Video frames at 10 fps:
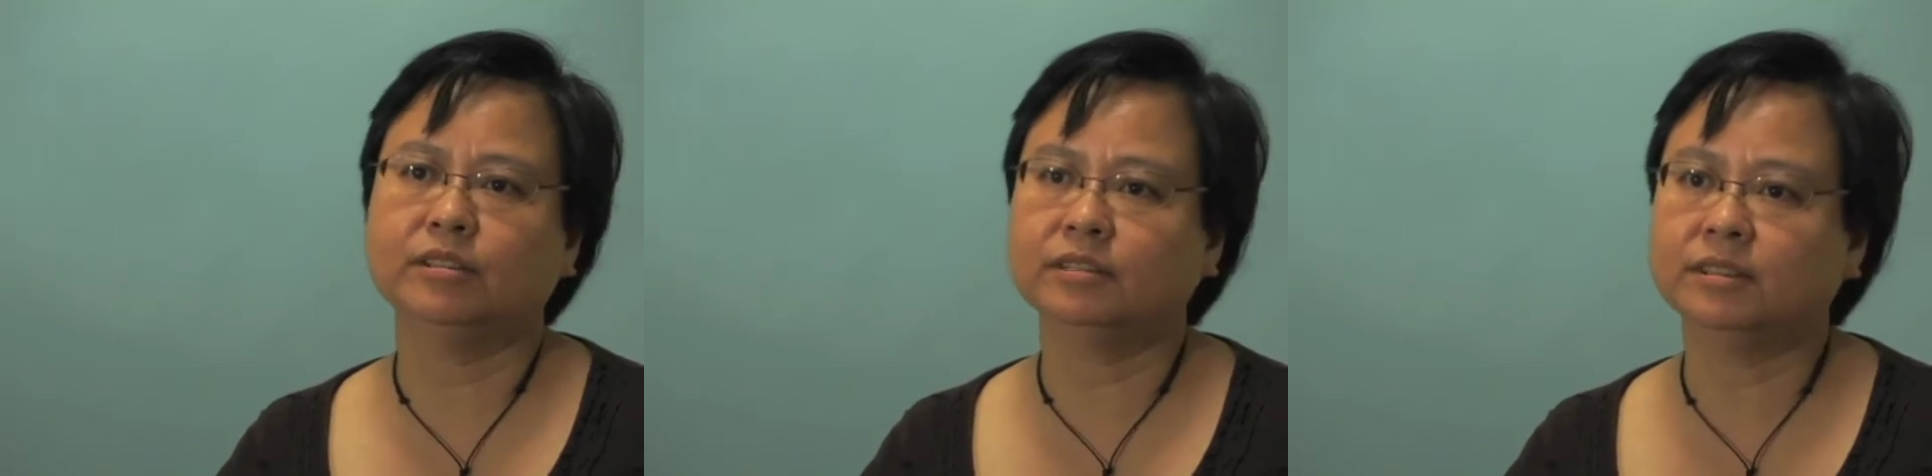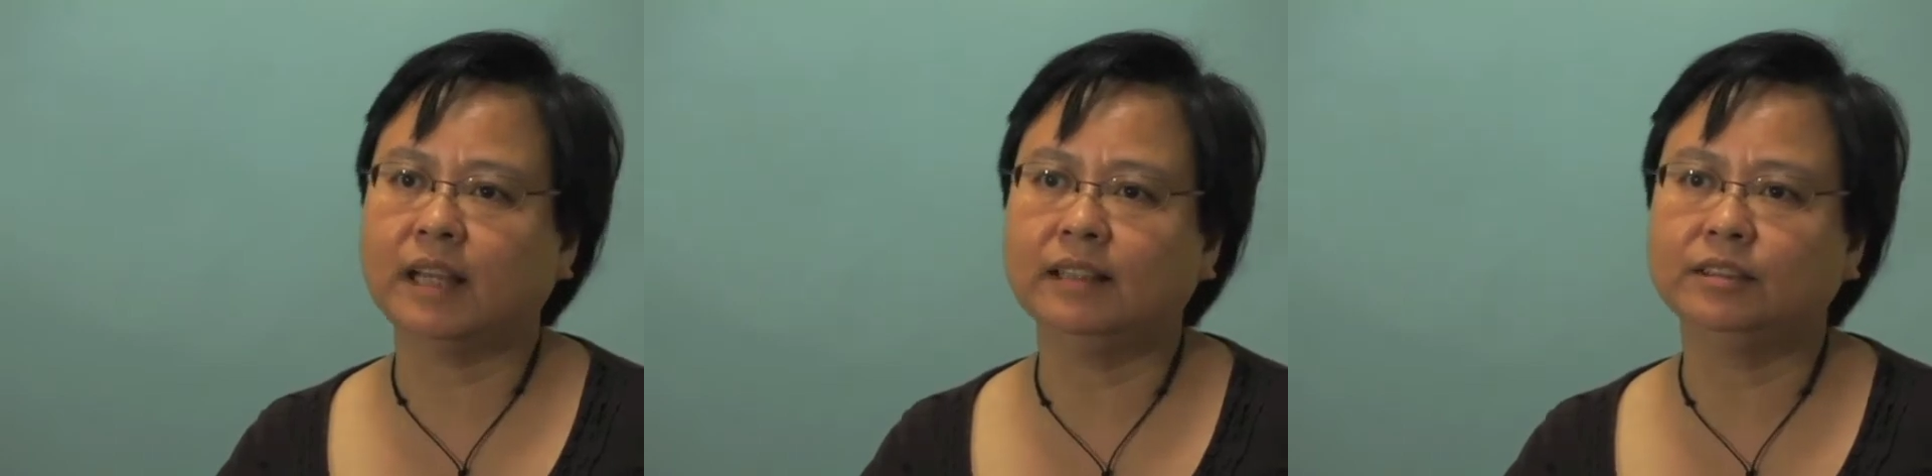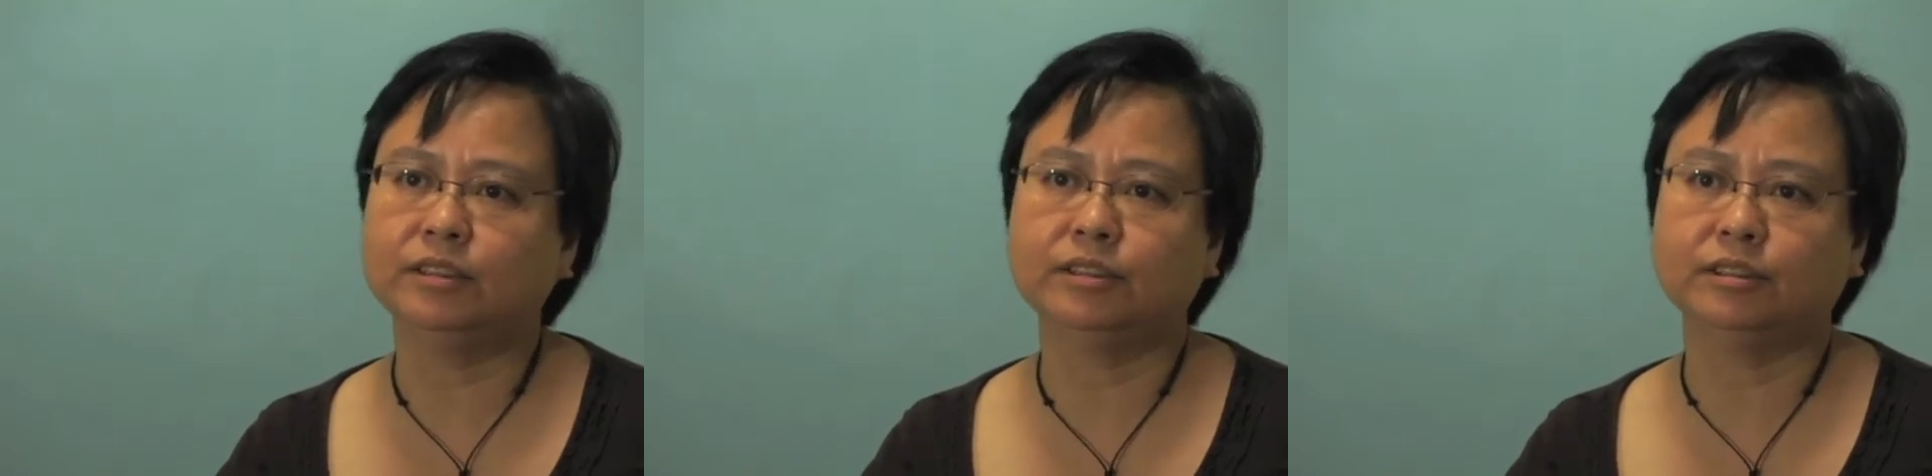those
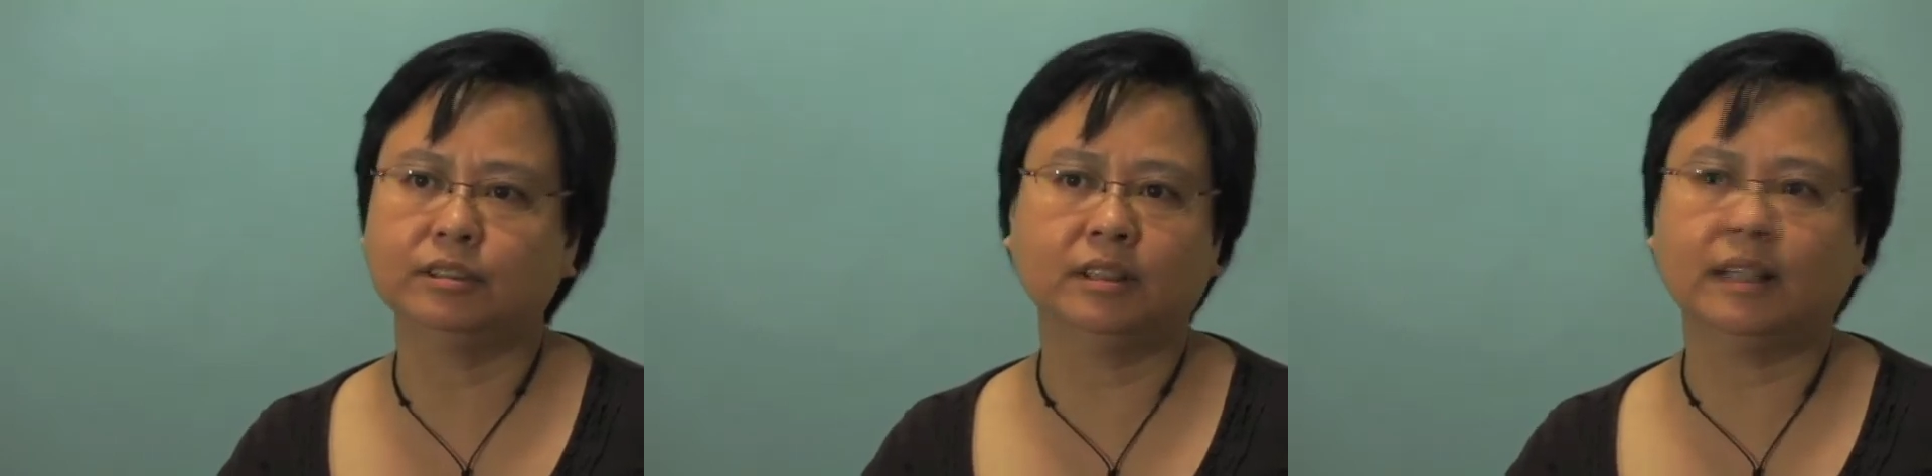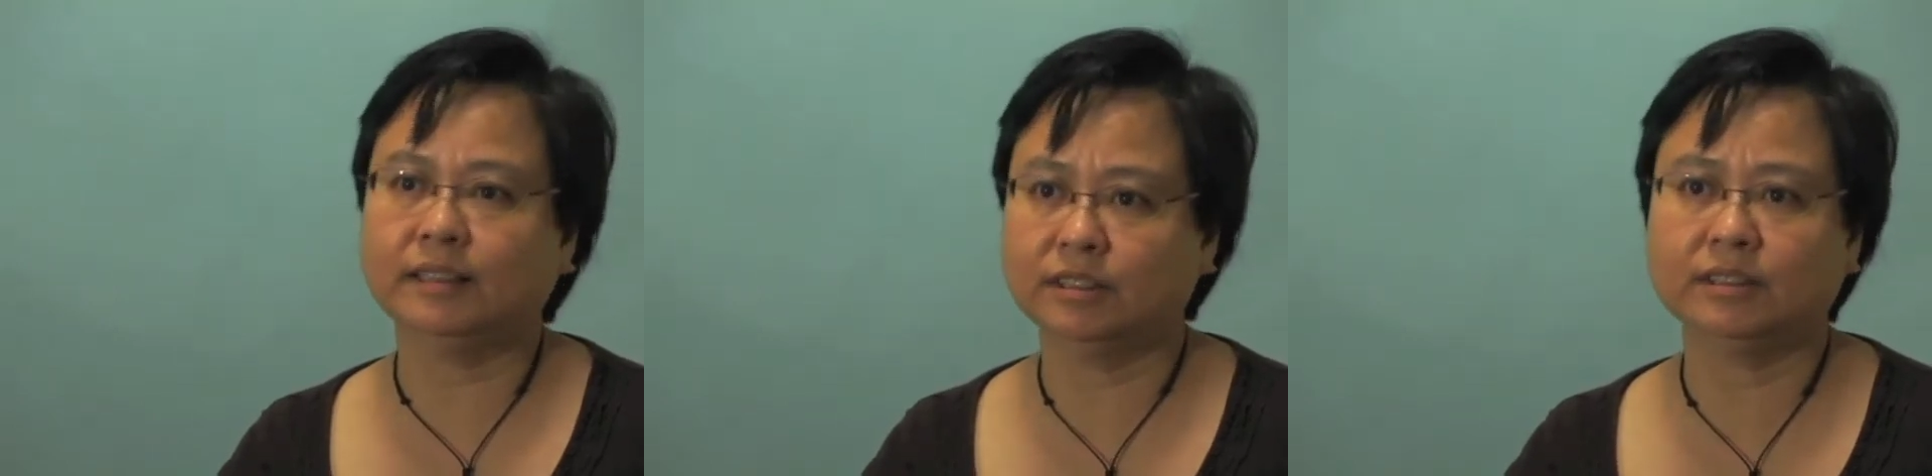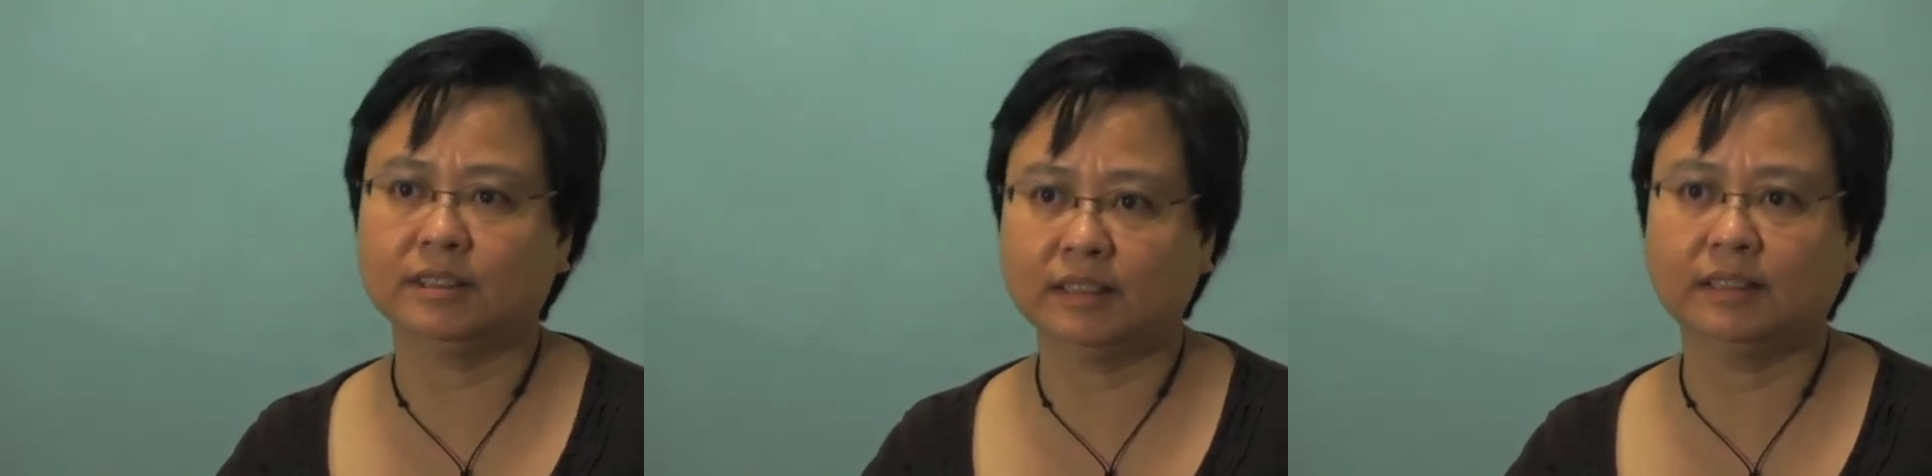knowledge should not
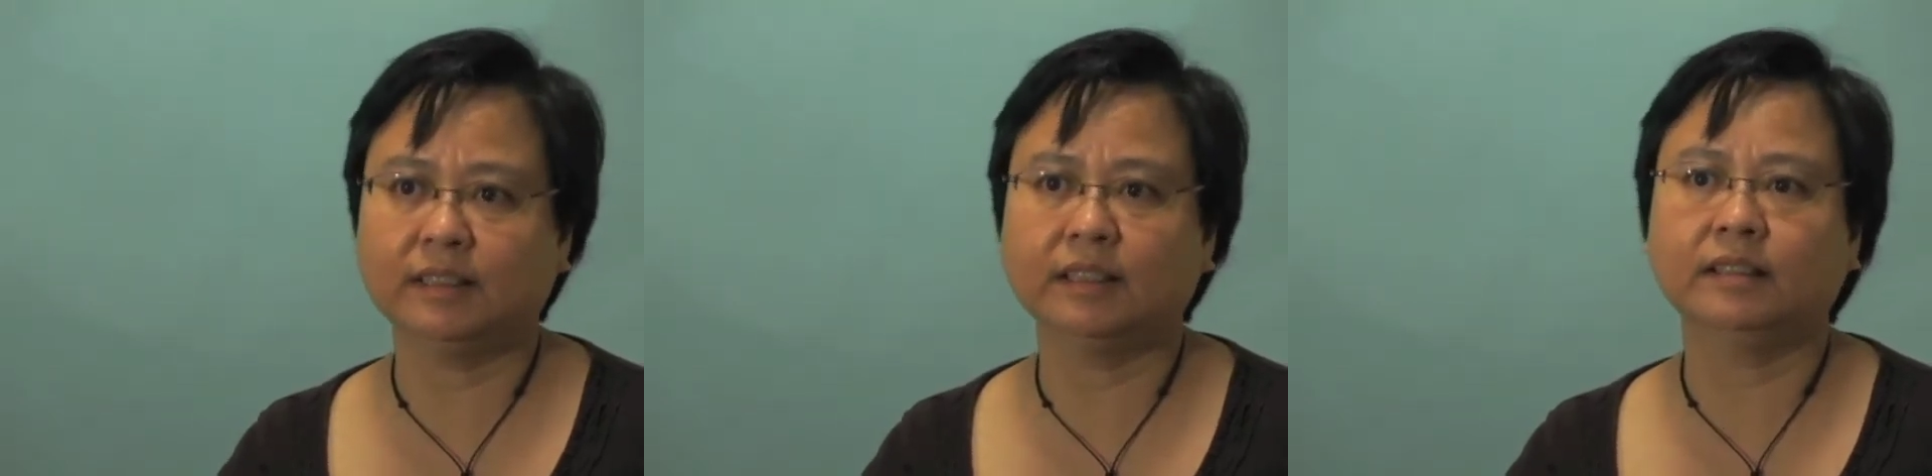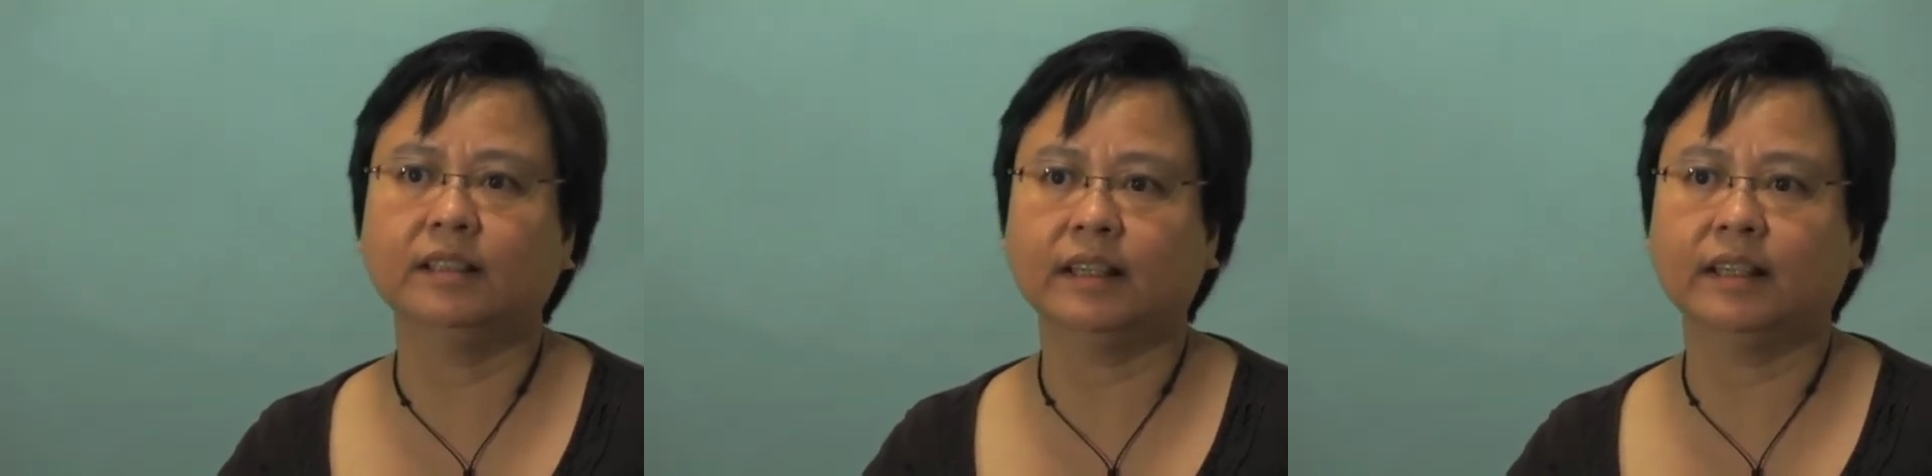just sit there